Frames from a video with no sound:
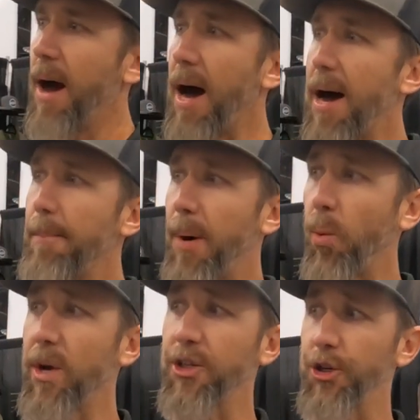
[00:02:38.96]

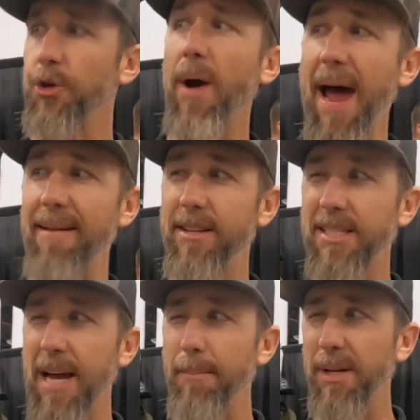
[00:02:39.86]
But we do have
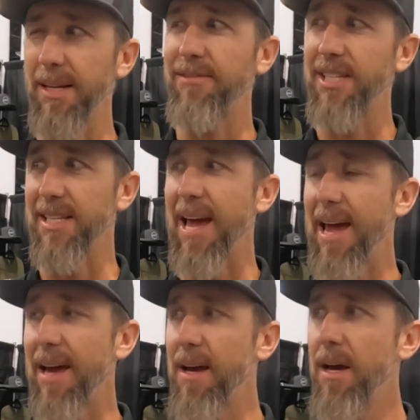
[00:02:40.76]
this, I believe,
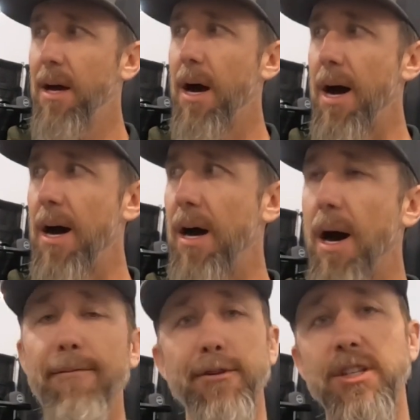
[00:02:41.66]
today
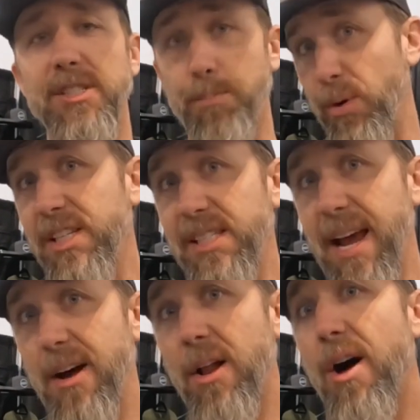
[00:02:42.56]
up for
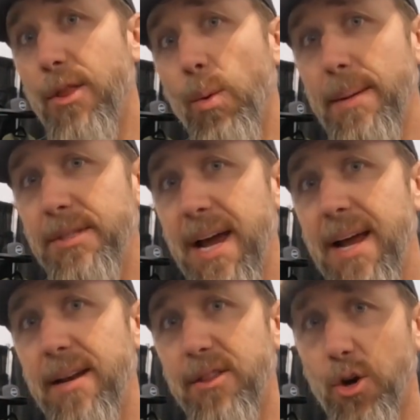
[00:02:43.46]
pre-sale on the
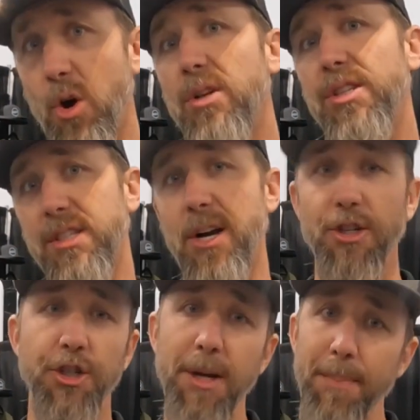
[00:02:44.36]
website. The goal is to
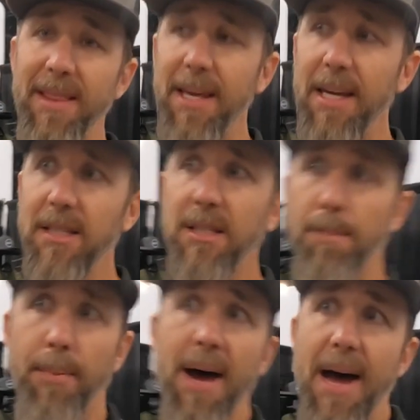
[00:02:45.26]
start shipping these
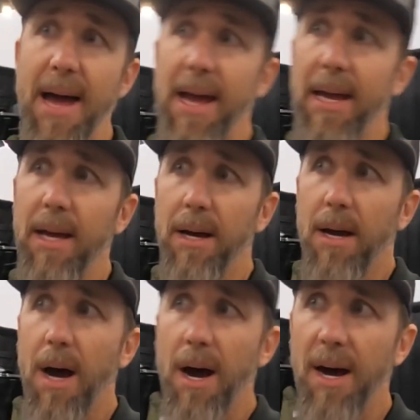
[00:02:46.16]
by
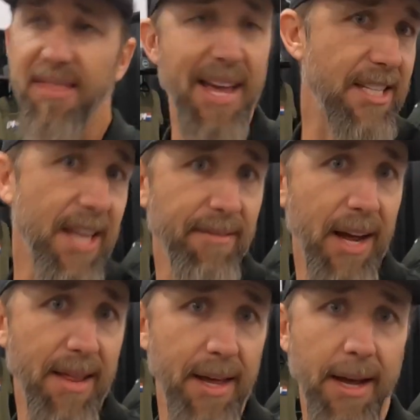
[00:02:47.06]

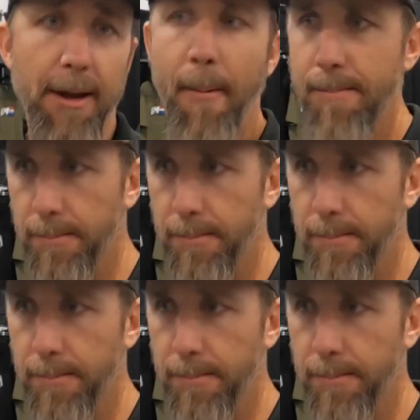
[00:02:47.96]
Thanksgiving, I think.